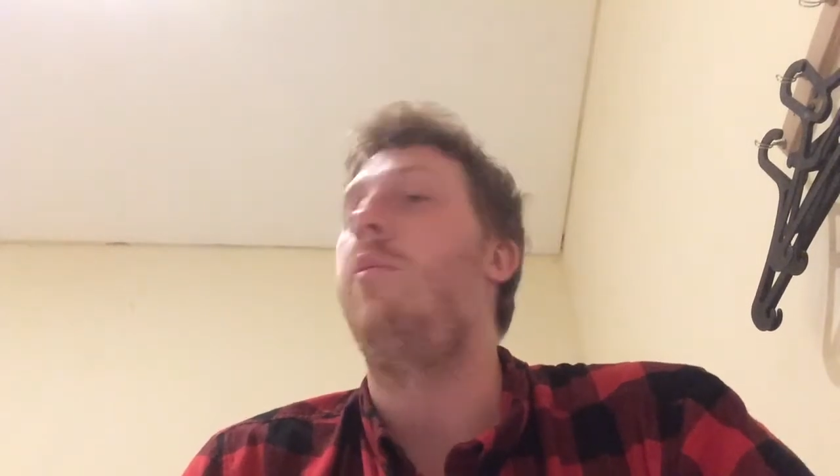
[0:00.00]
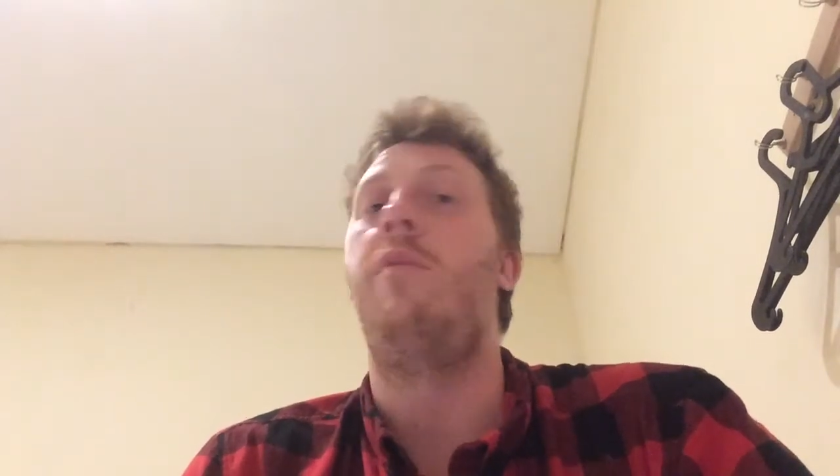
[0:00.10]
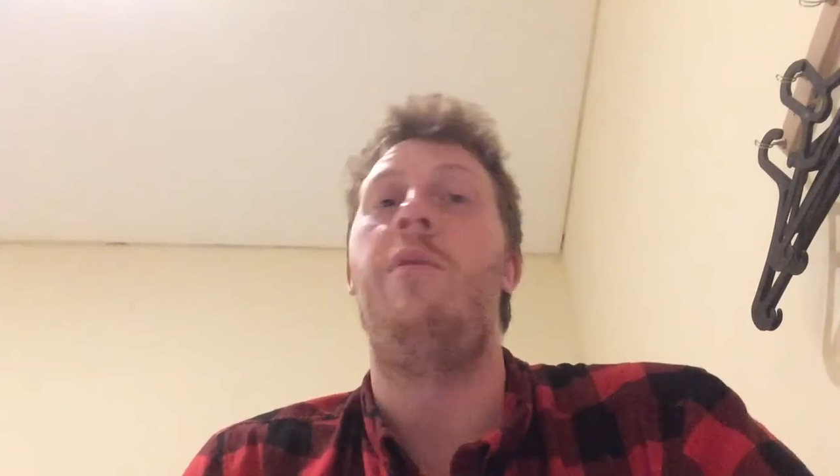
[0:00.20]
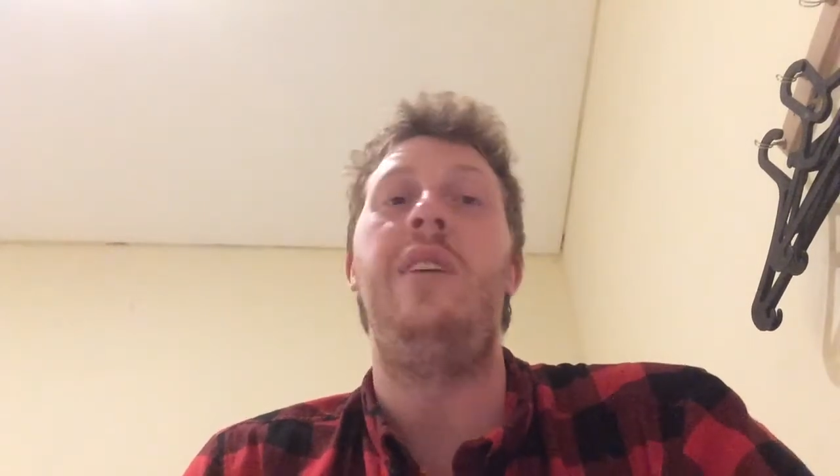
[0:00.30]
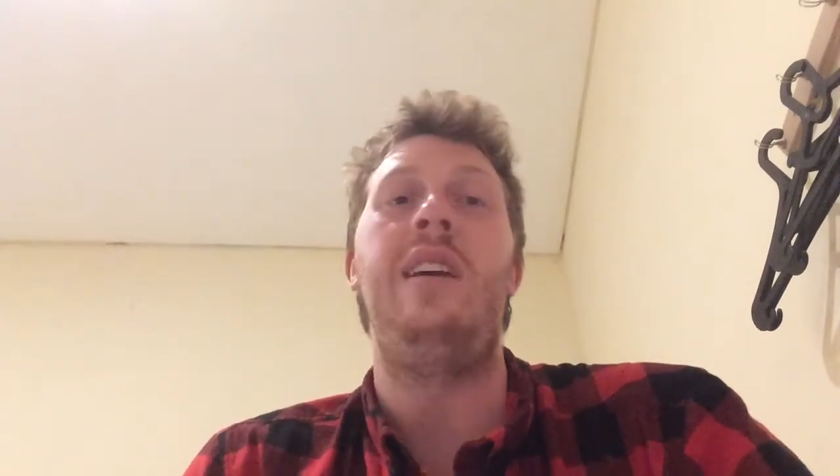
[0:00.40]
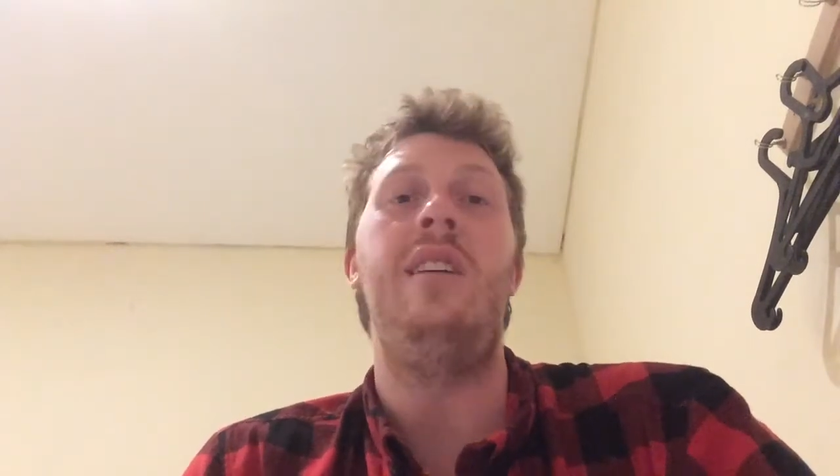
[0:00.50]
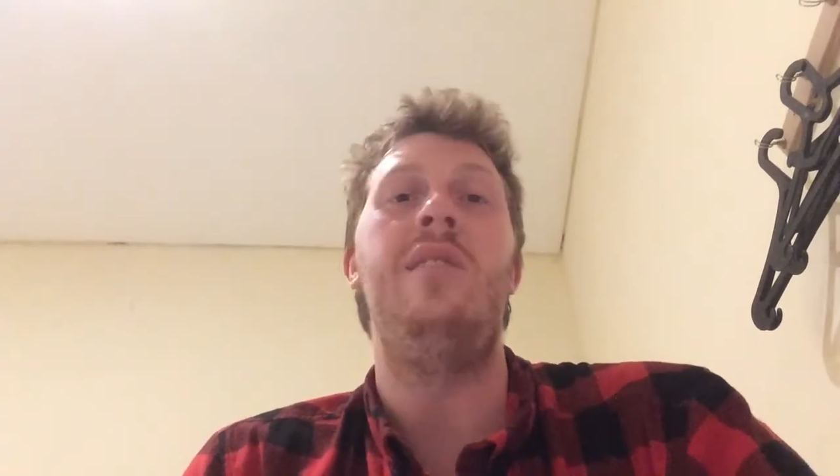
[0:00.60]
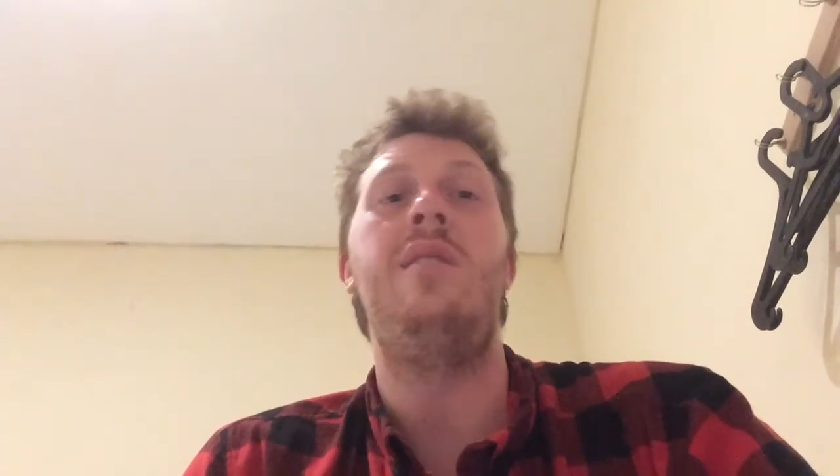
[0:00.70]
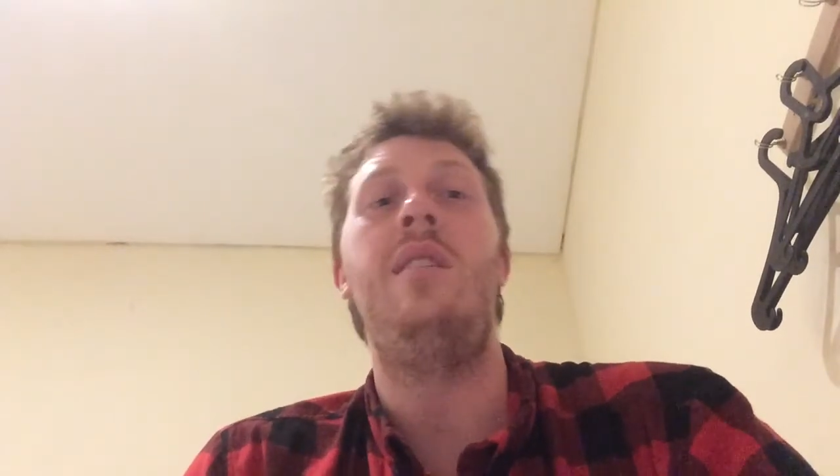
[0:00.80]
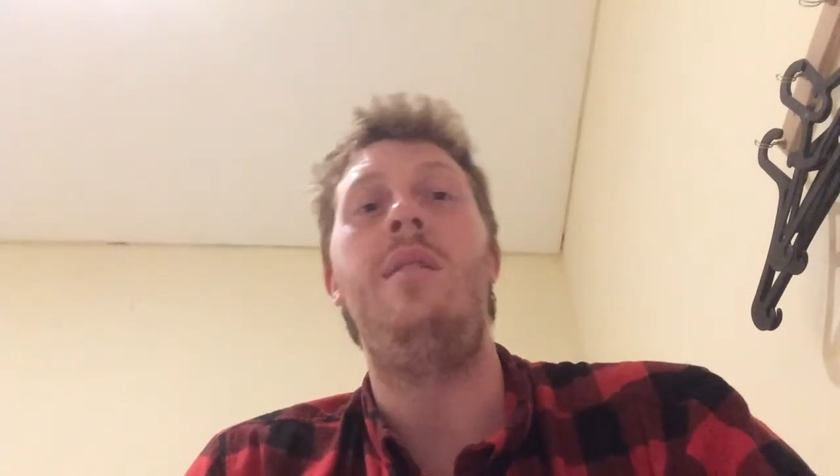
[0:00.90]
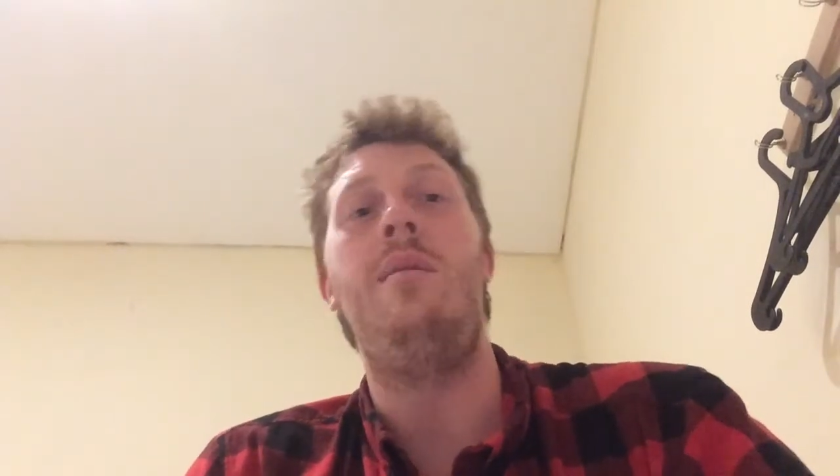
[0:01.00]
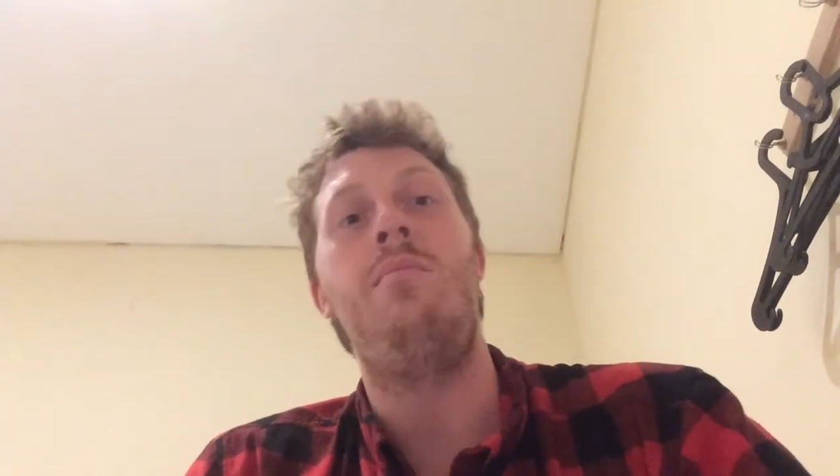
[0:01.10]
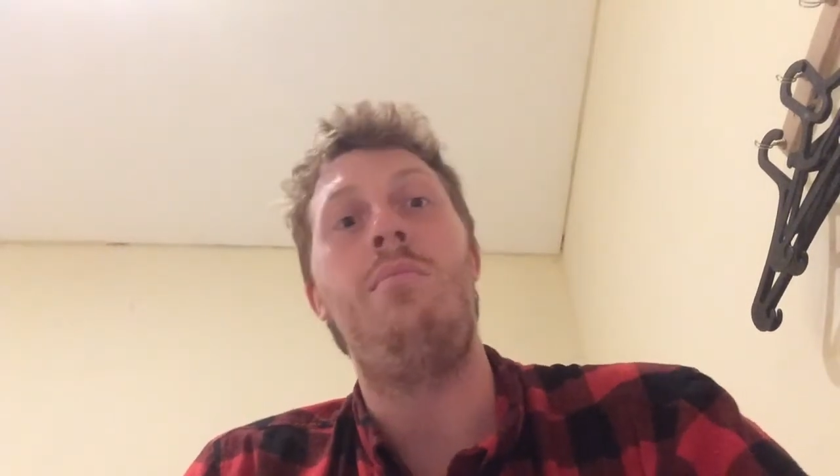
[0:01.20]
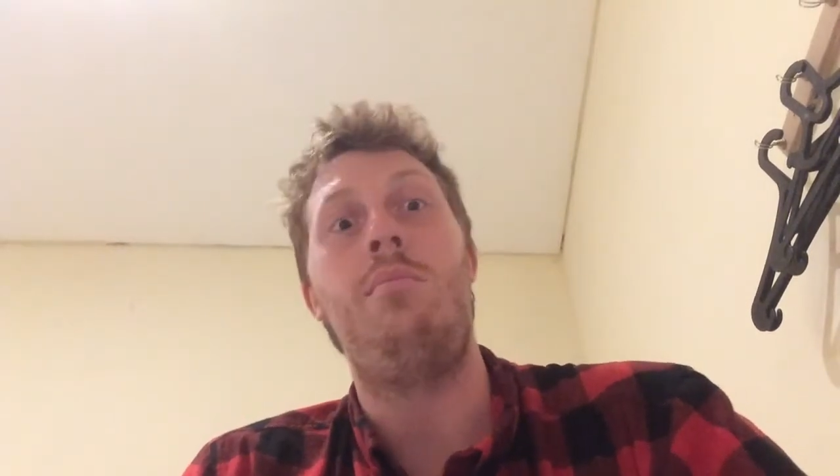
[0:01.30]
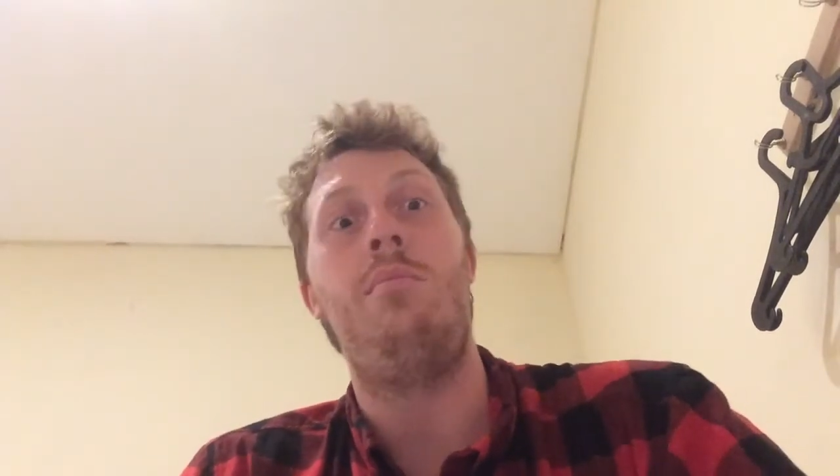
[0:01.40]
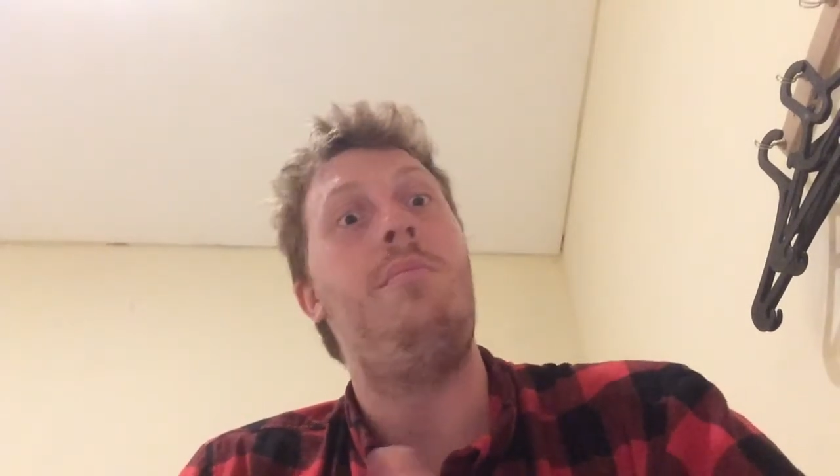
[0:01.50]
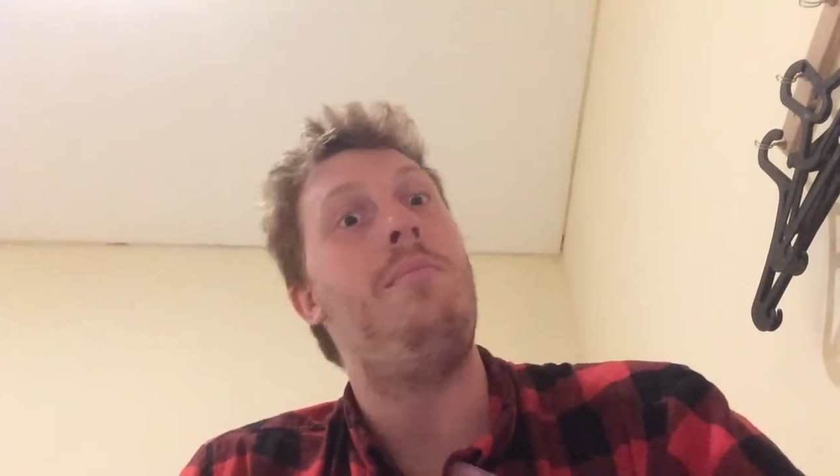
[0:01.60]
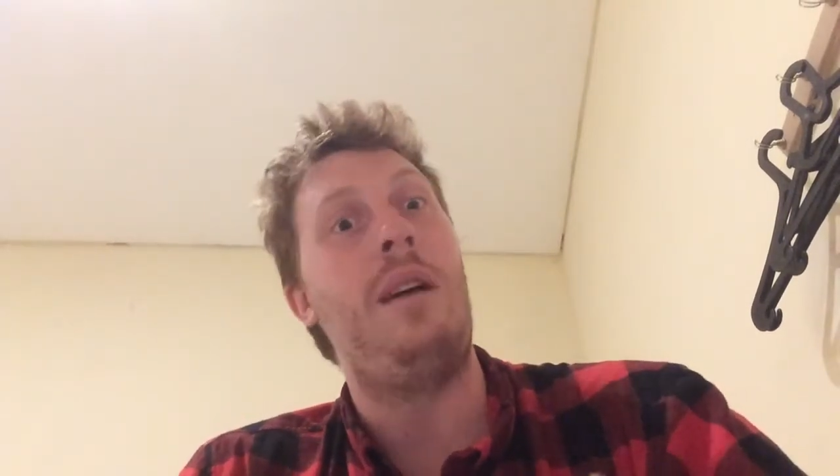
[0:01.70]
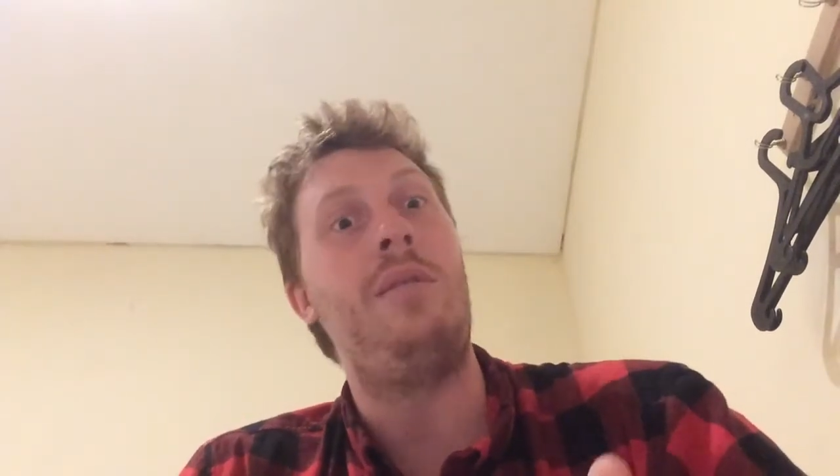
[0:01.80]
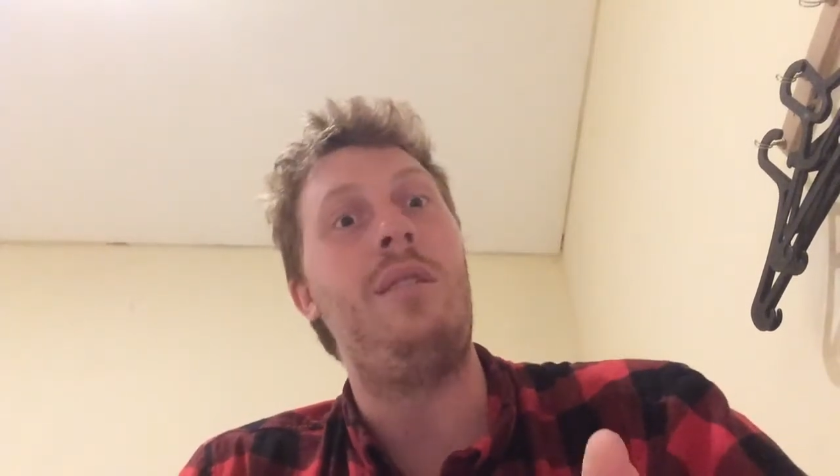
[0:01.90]
ravines and
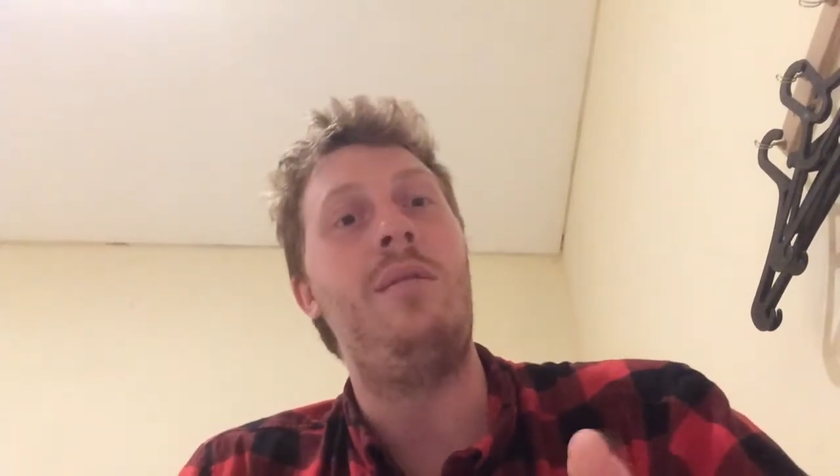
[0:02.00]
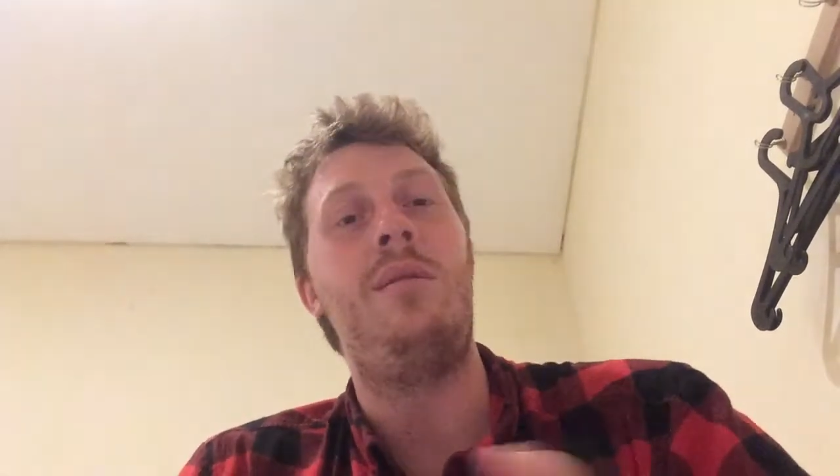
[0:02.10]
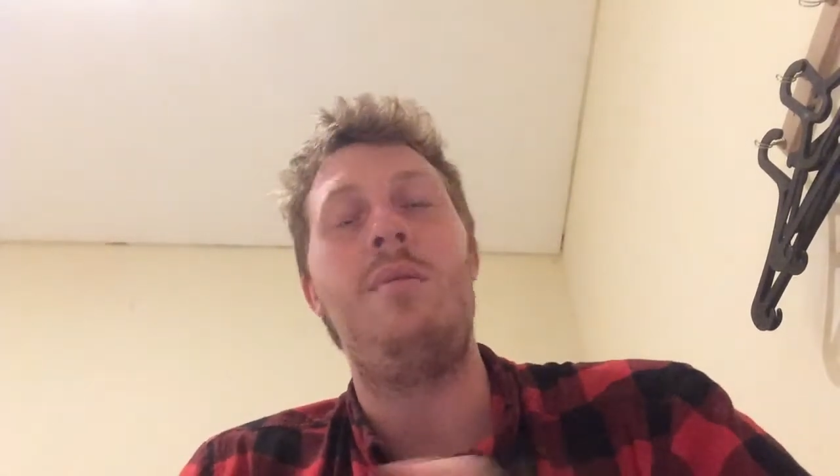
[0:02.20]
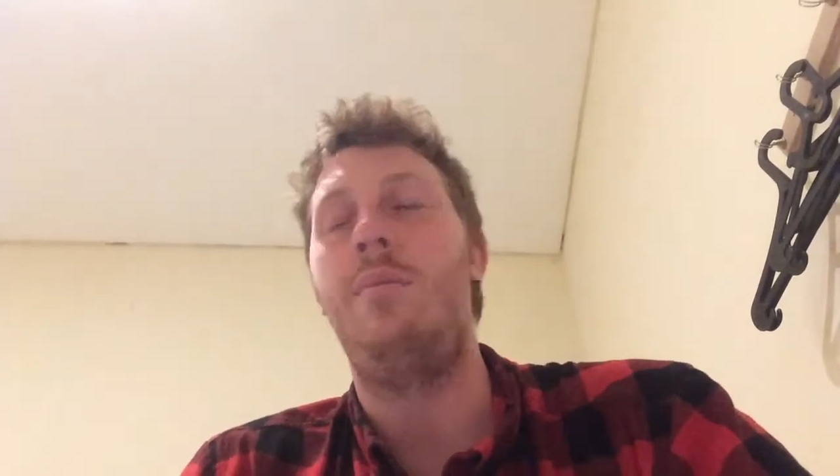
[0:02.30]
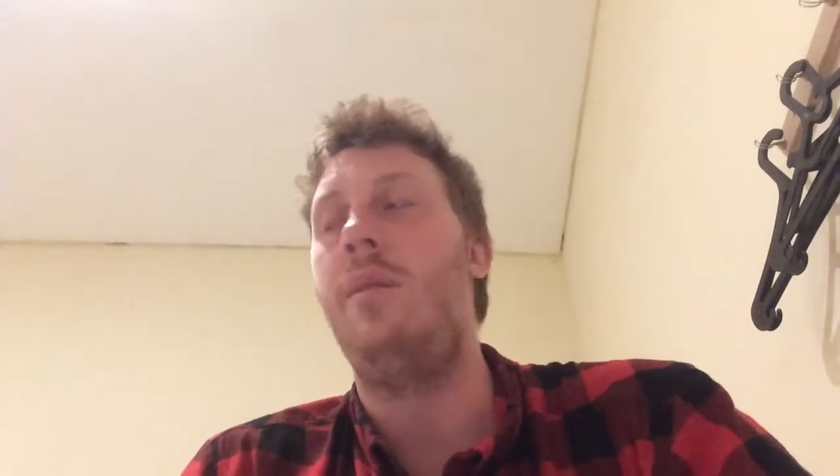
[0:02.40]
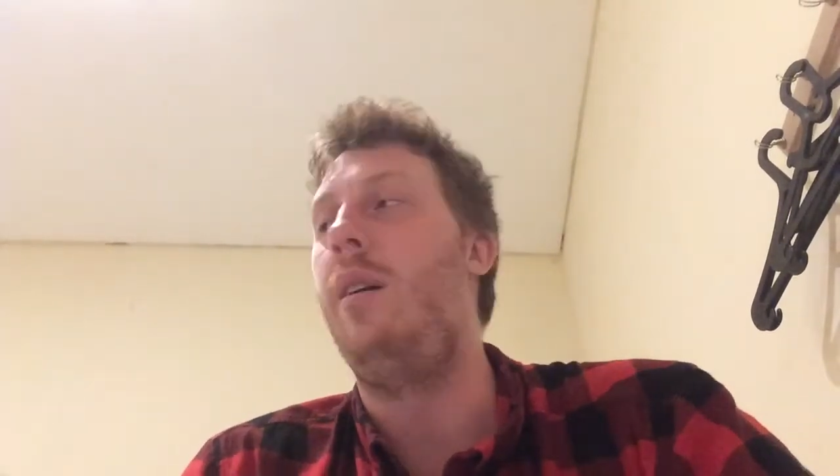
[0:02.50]
mountains.